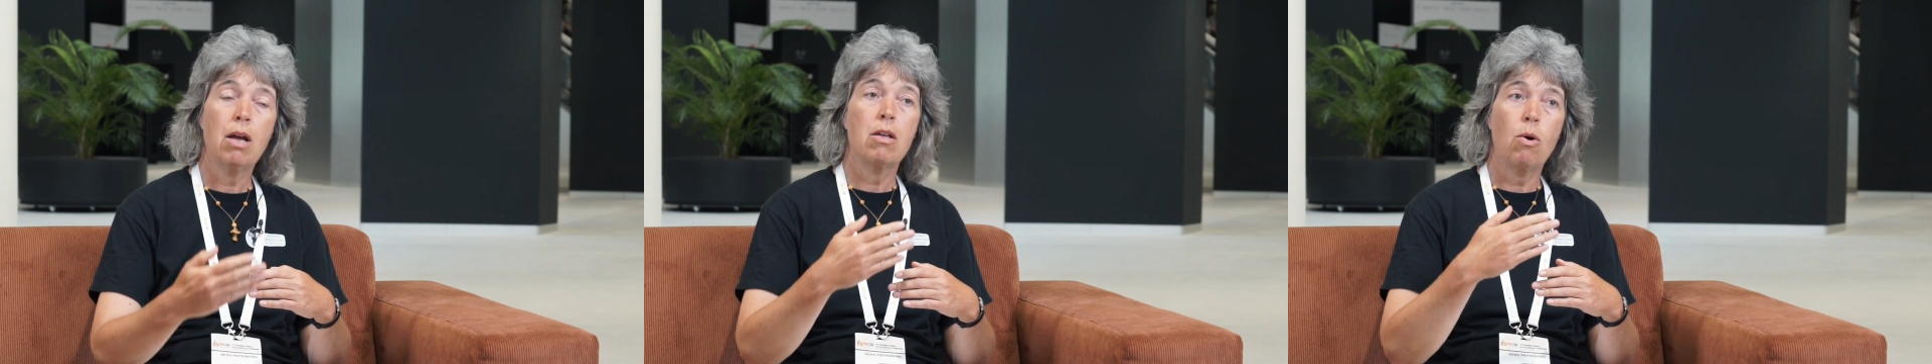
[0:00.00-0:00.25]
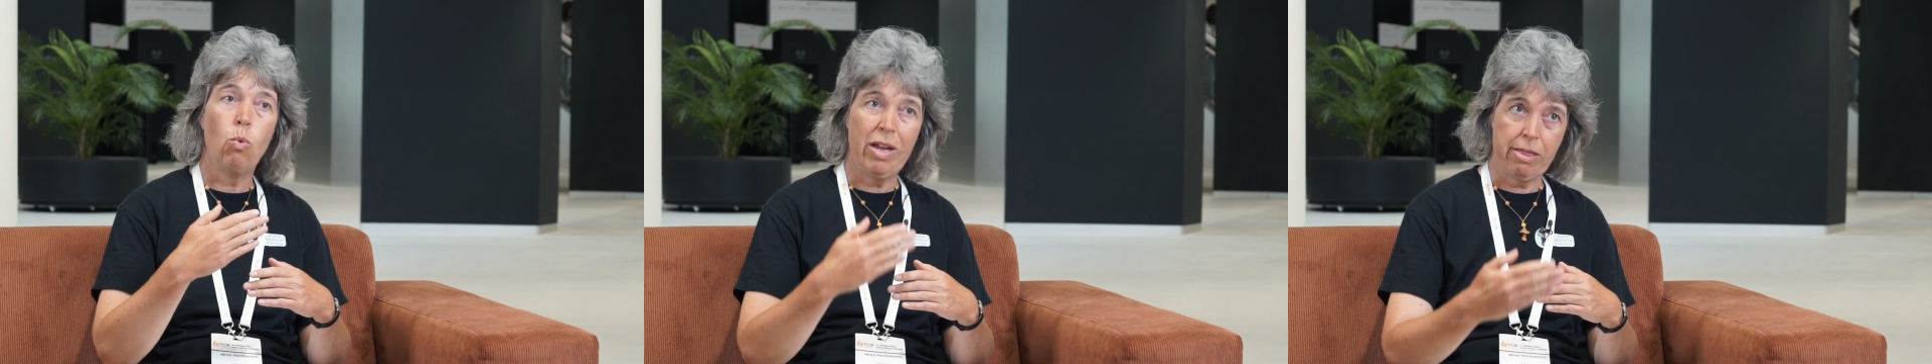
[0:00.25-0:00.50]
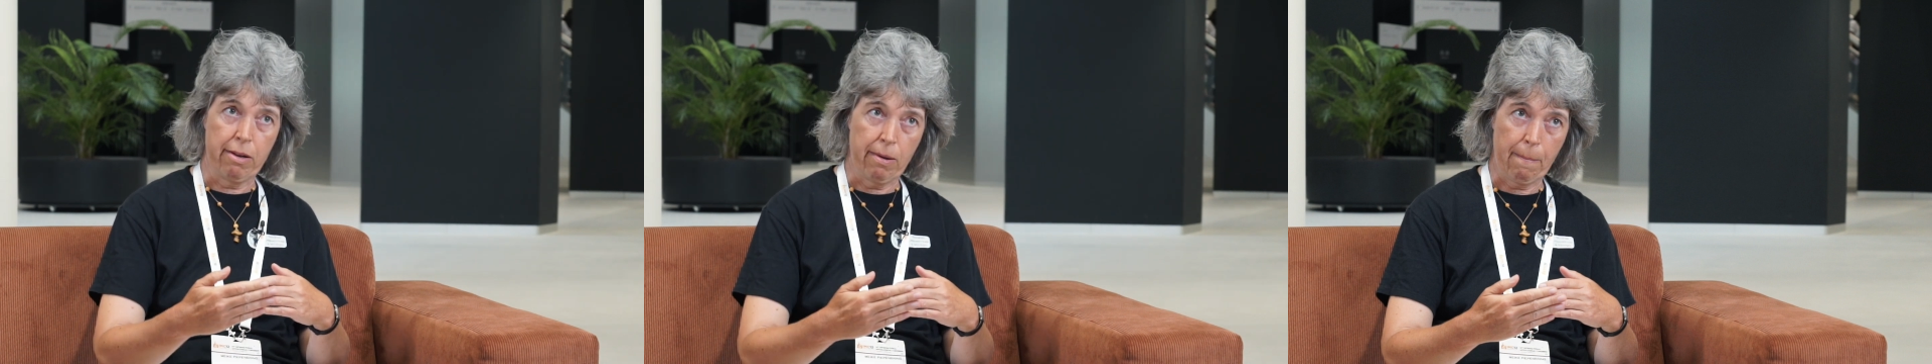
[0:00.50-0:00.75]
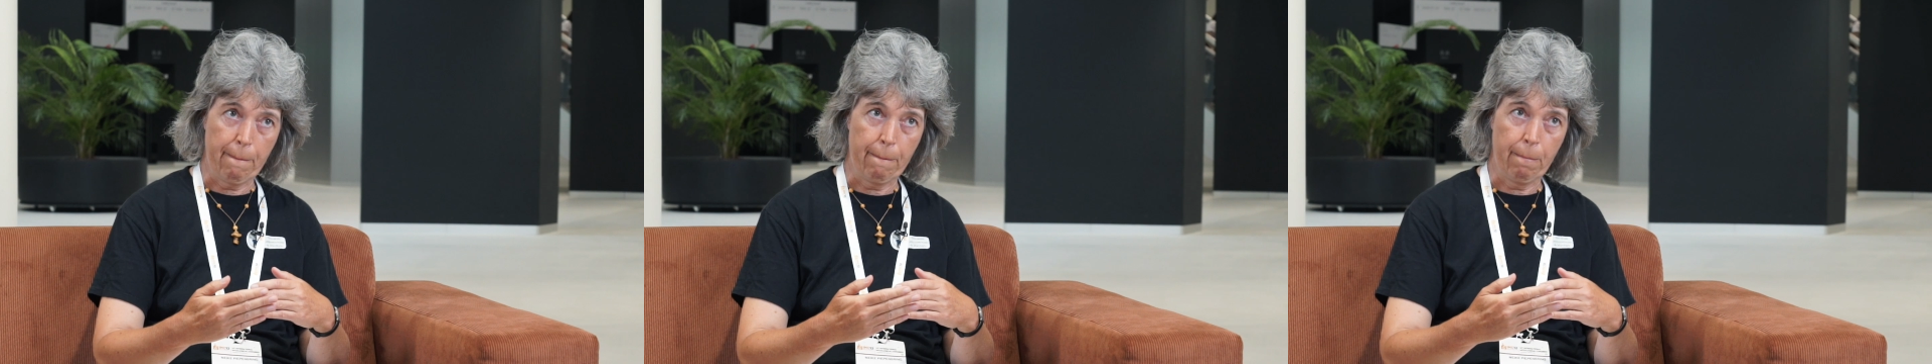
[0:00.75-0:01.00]
weather.
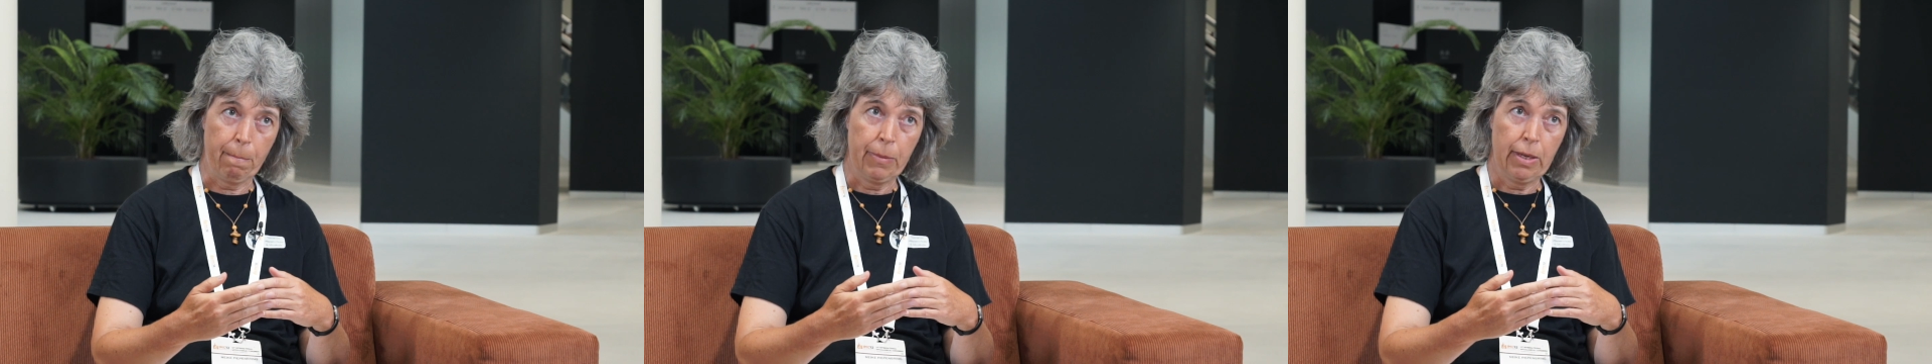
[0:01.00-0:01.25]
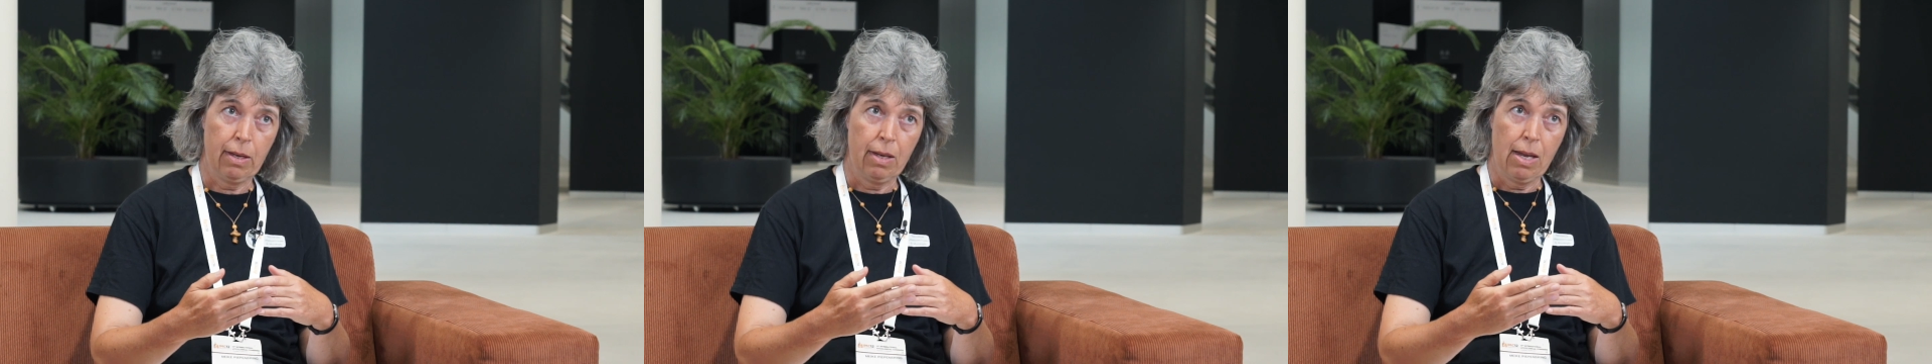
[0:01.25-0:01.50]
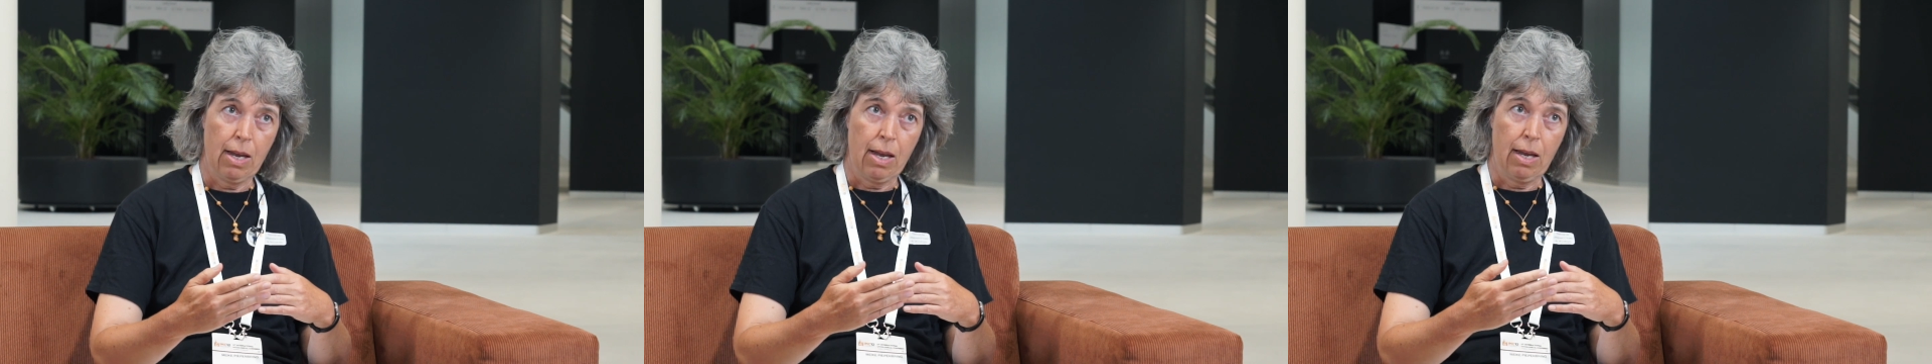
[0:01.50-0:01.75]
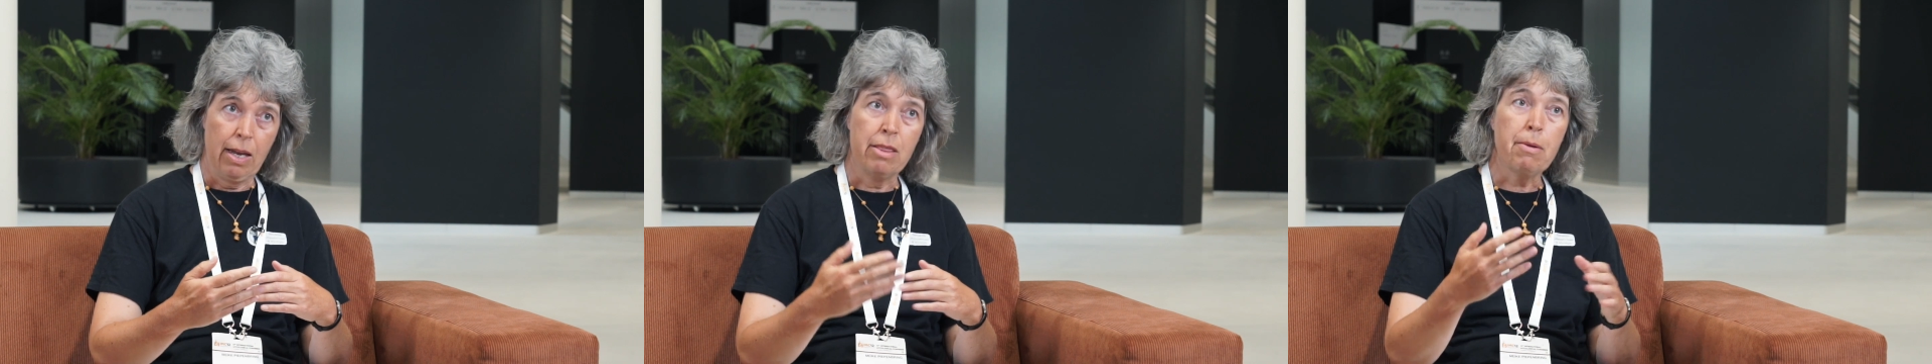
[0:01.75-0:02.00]

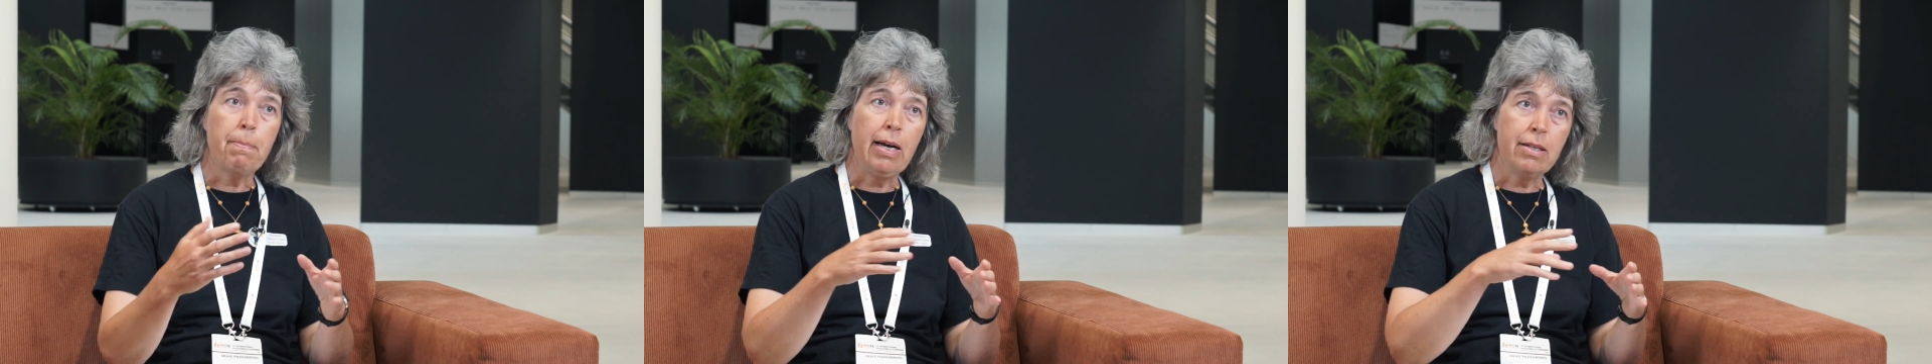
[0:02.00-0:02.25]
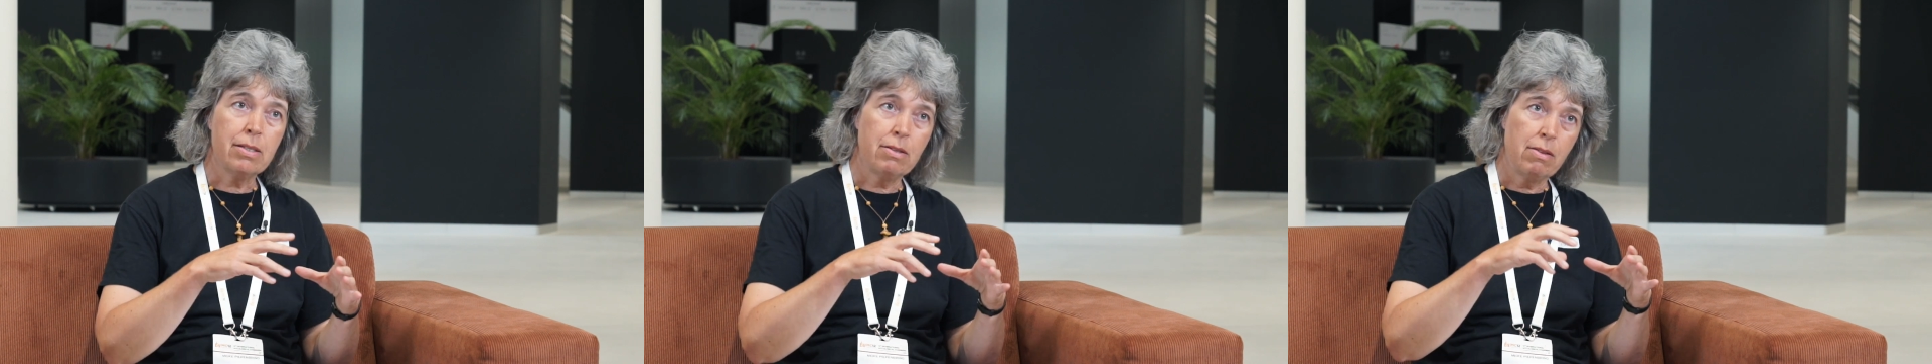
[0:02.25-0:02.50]
In the past,